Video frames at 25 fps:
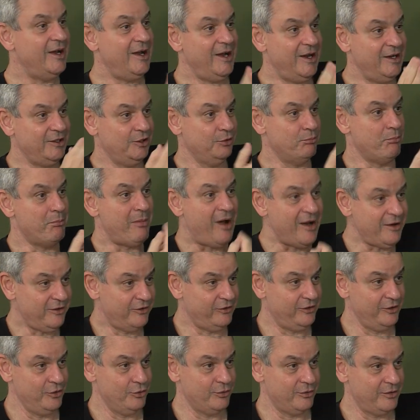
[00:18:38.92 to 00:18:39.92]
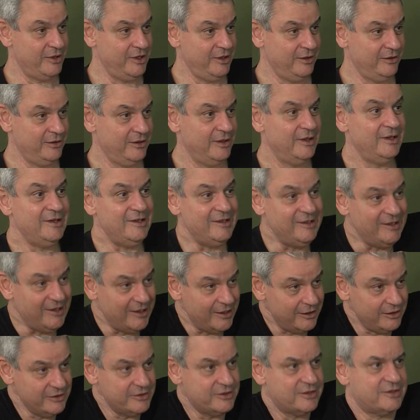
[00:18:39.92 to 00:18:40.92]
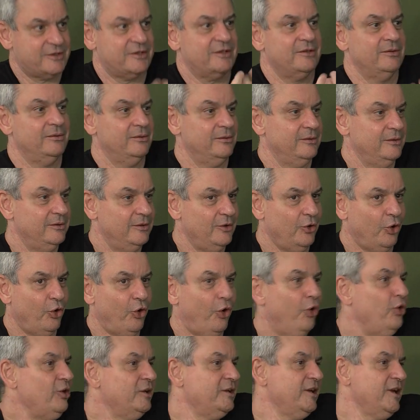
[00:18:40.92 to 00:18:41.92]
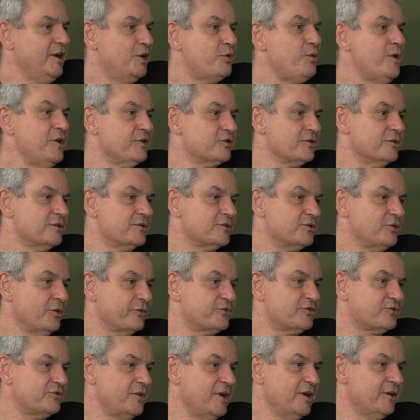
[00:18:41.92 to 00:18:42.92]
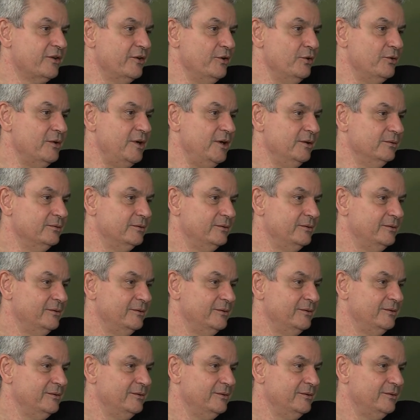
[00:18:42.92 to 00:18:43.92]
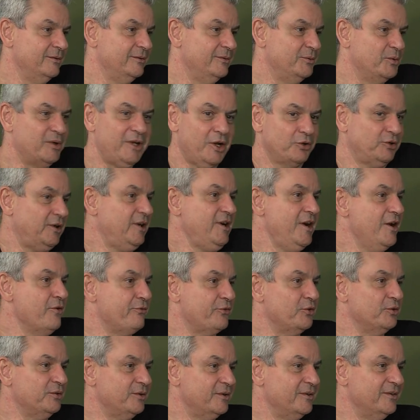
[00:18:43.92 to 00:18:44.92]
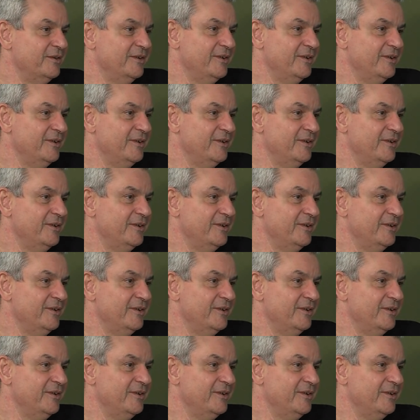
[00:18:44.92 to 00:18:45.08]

And my theory yields all the equations of string theory, without any effort.